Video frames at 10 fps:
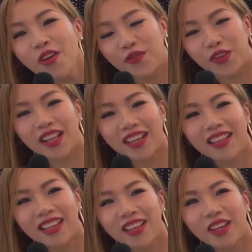For
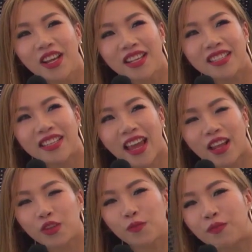lady,
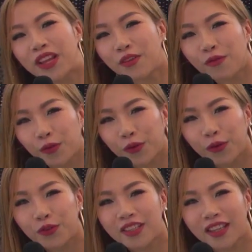scared to
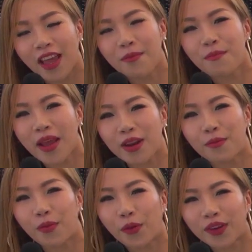painful, scared make the
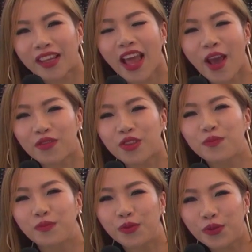body have
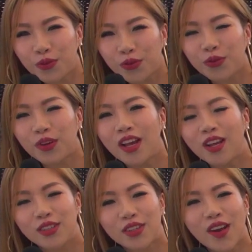the blue.
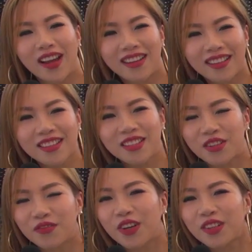So I think this
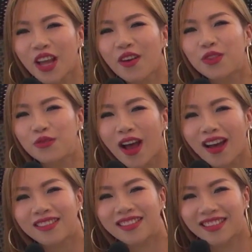is very tough to
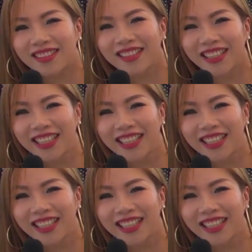us.